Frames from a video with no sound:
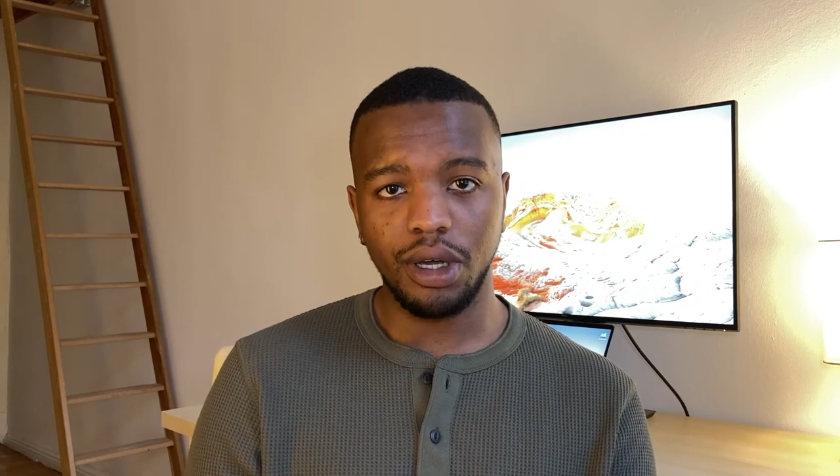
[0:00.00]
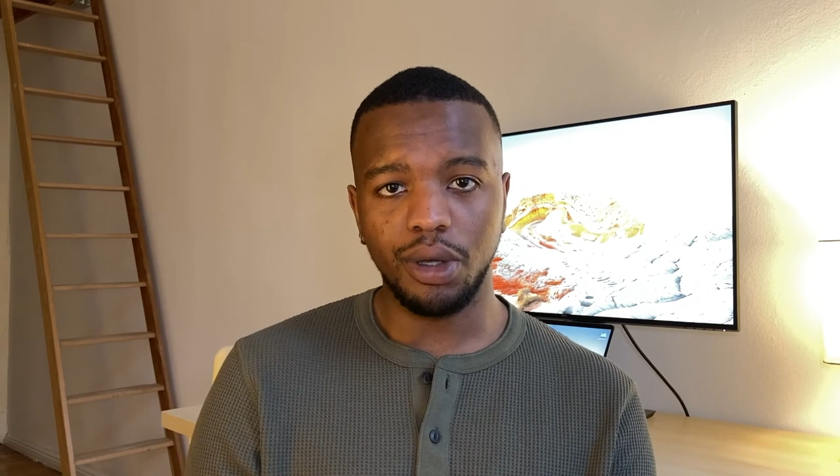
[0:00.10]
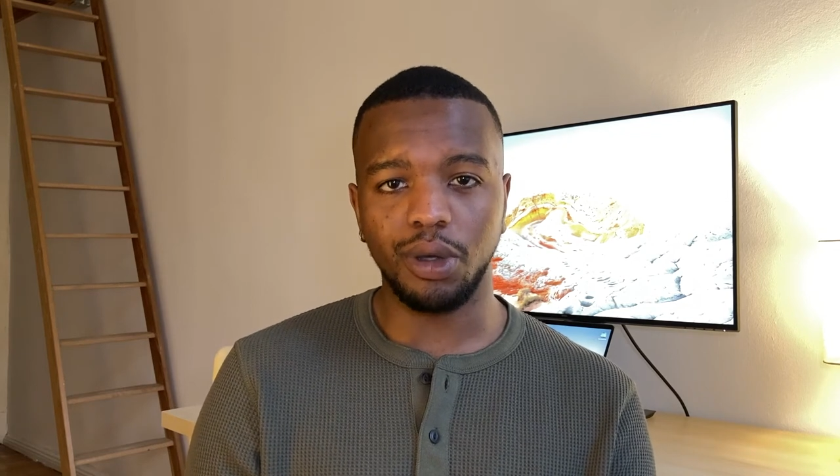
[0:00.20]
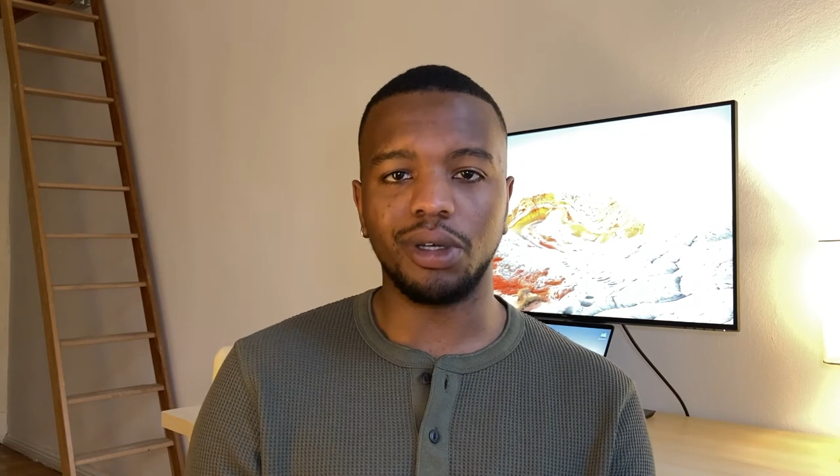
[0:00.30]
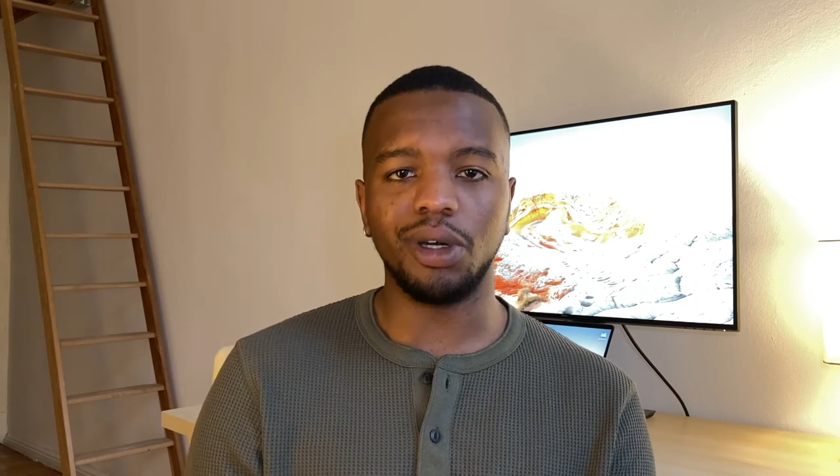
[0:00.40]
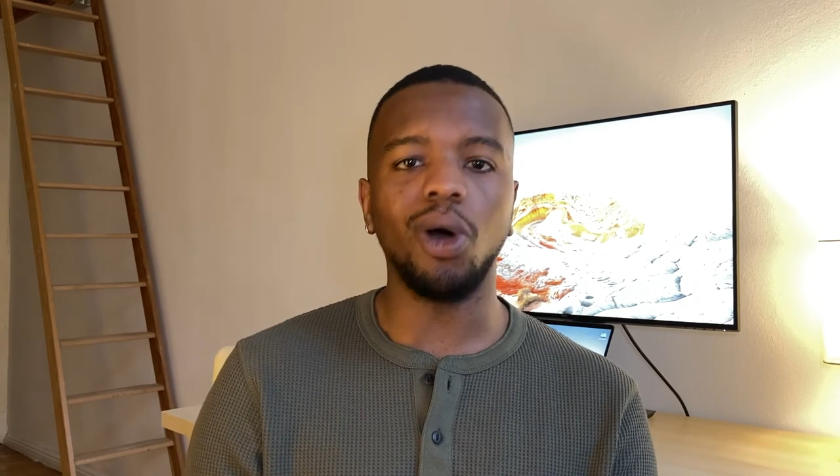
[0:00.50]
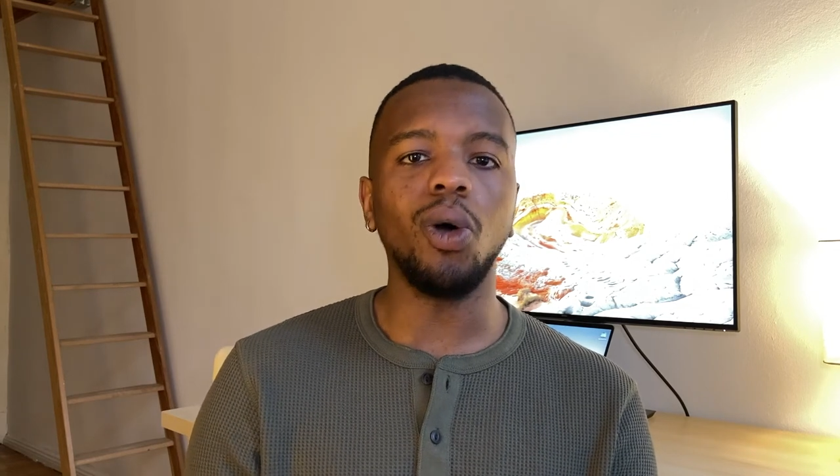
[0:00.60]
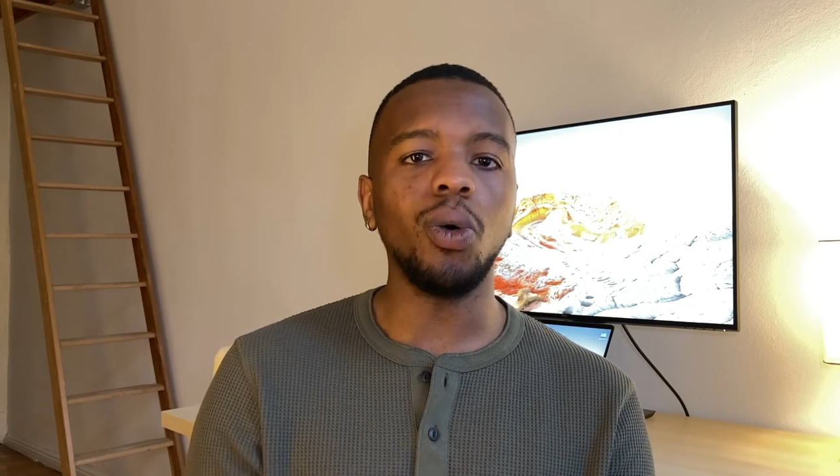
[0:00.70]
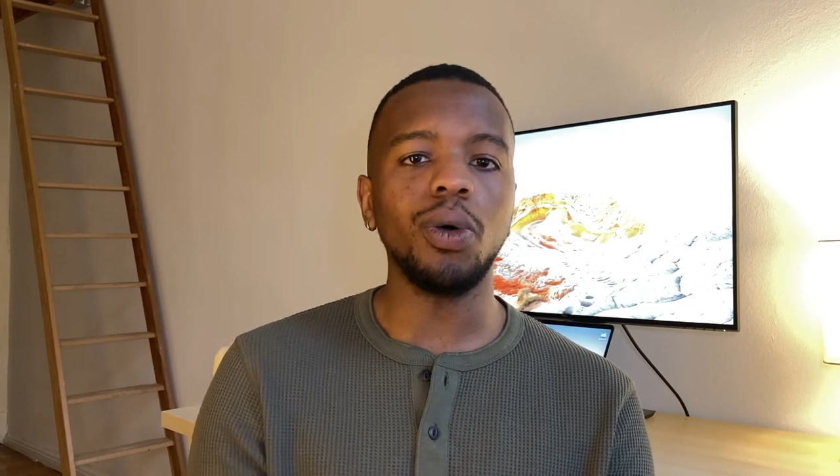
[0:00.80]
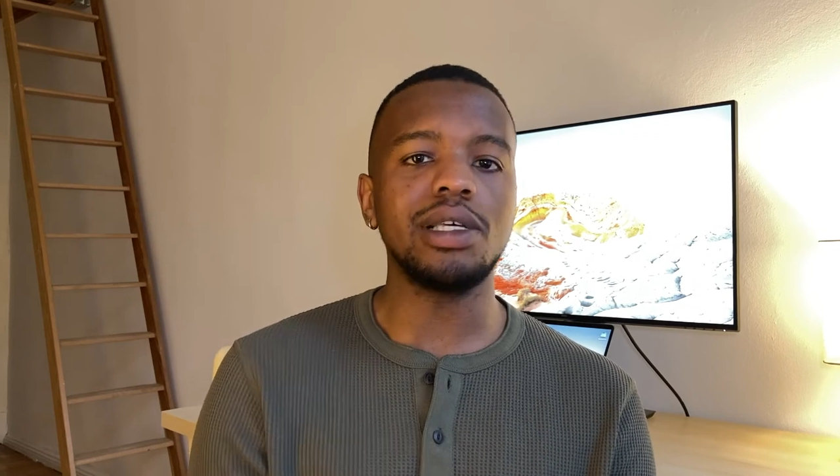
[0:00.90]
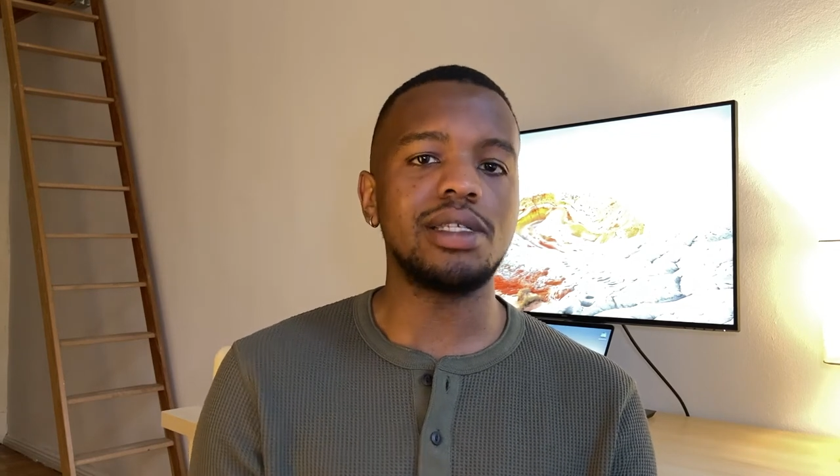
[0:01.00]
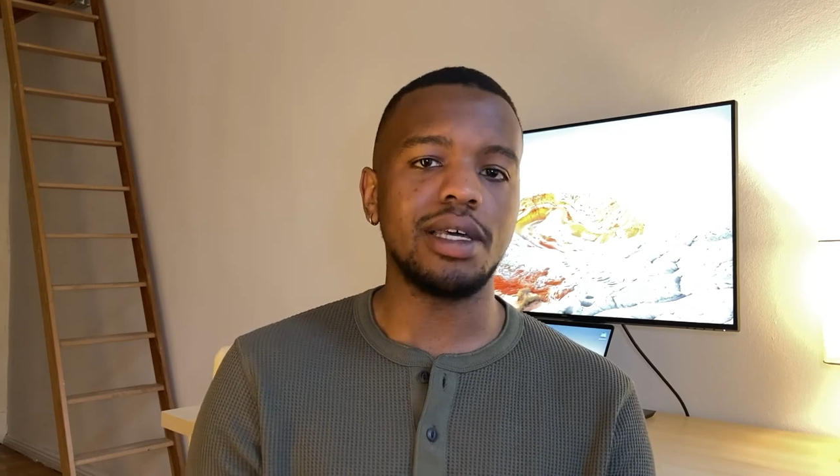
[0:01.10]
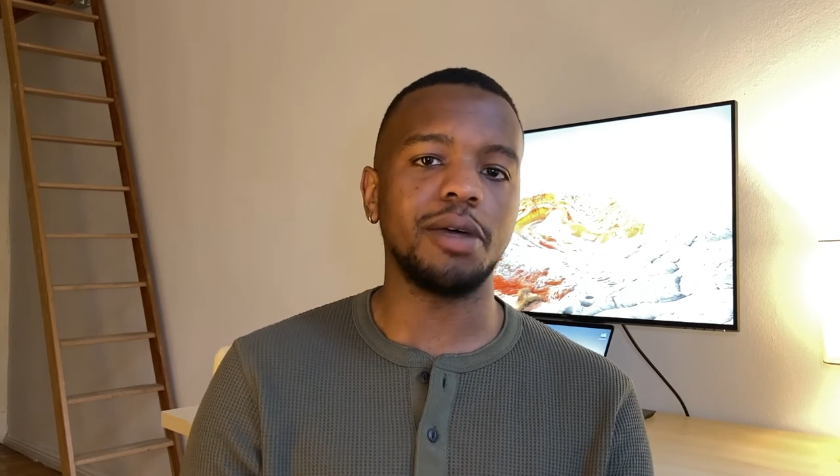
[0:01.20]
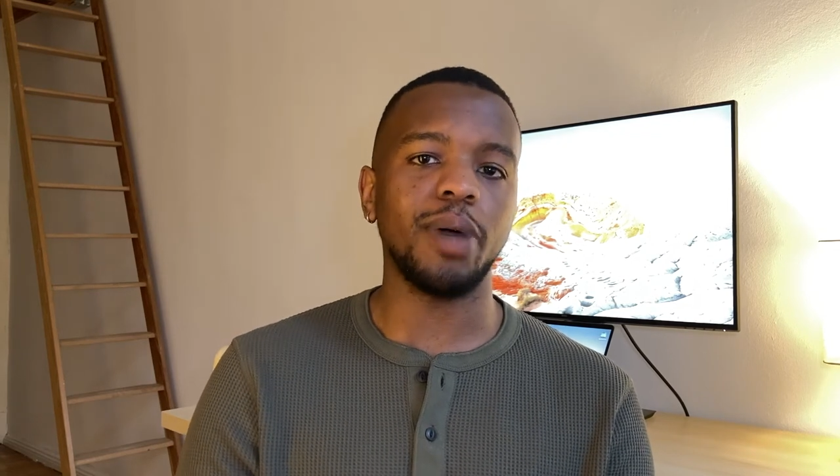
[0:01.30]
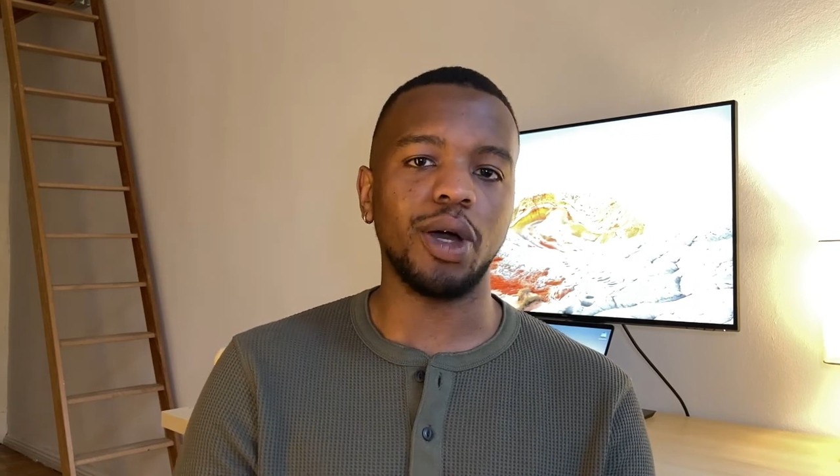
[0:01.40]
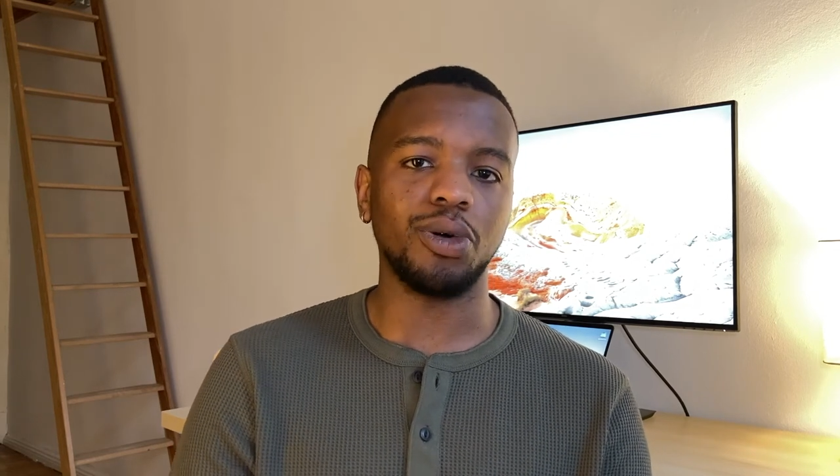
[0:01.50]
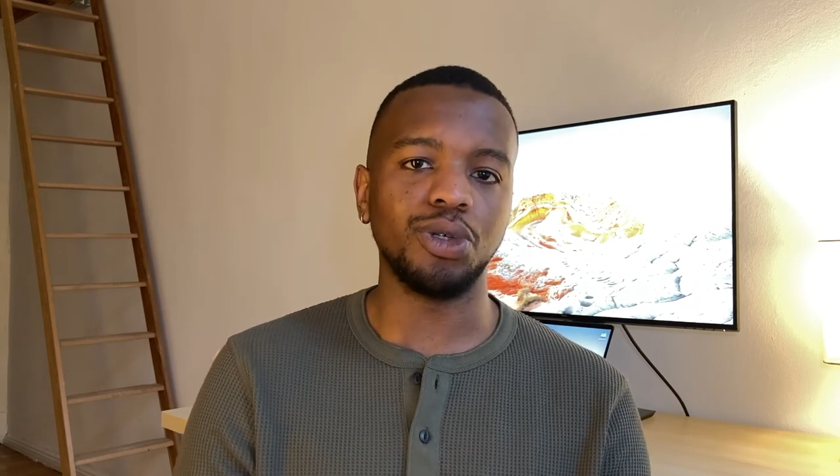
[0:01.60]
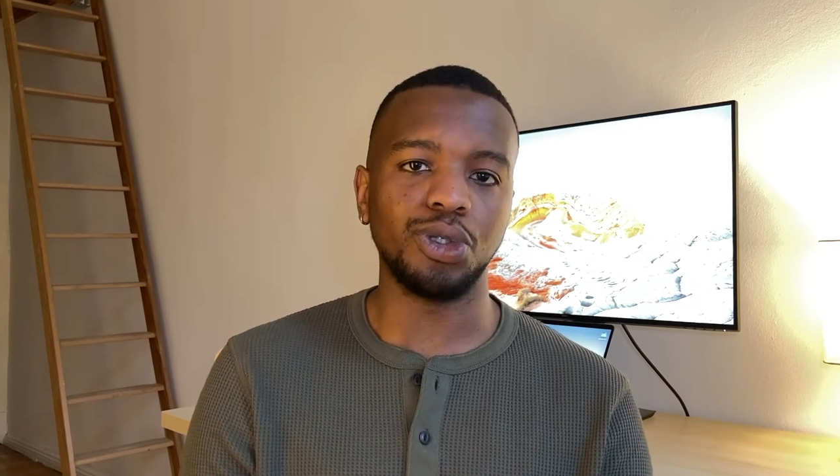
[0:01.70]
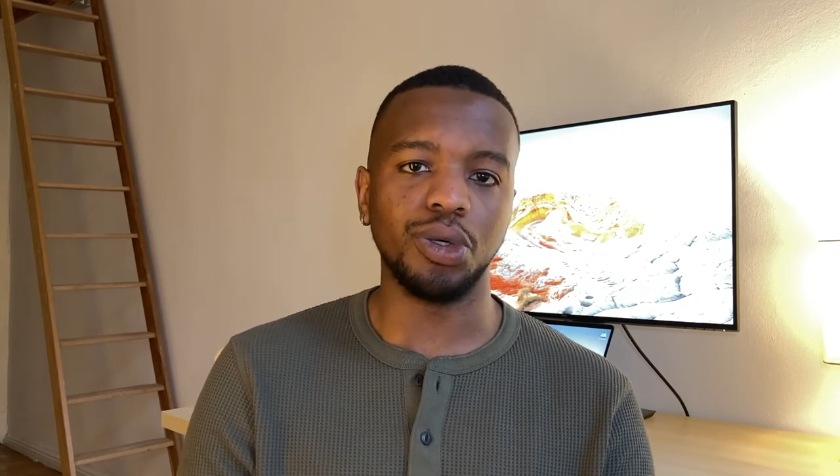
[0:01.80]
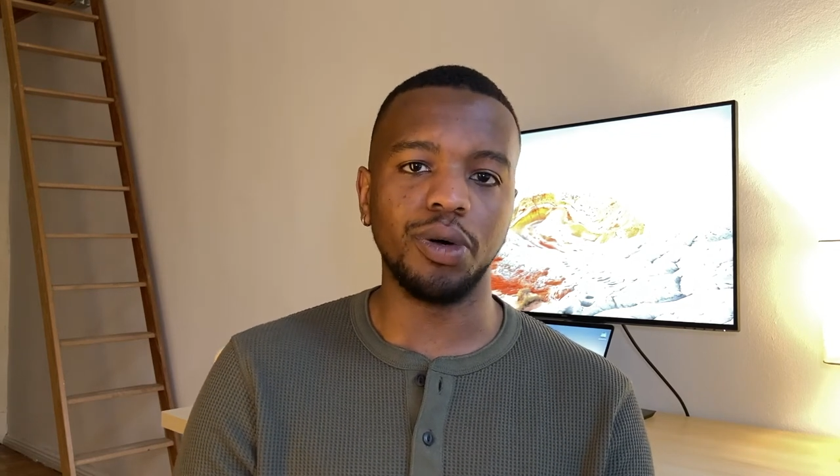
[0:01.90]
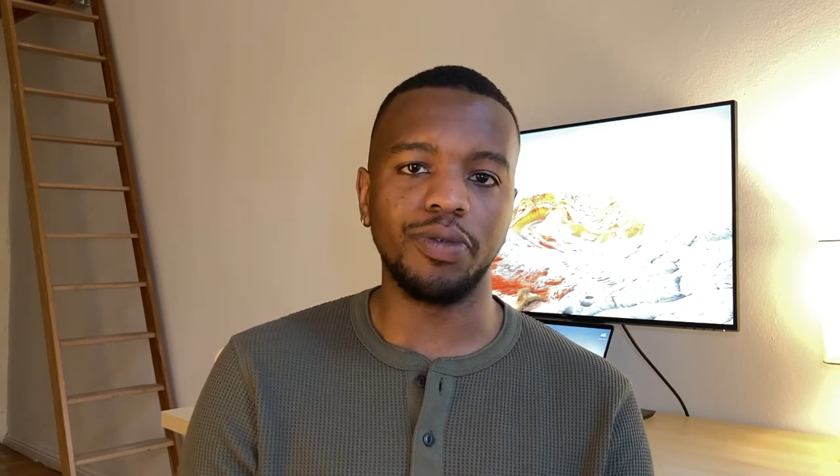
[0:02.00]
you can always take back control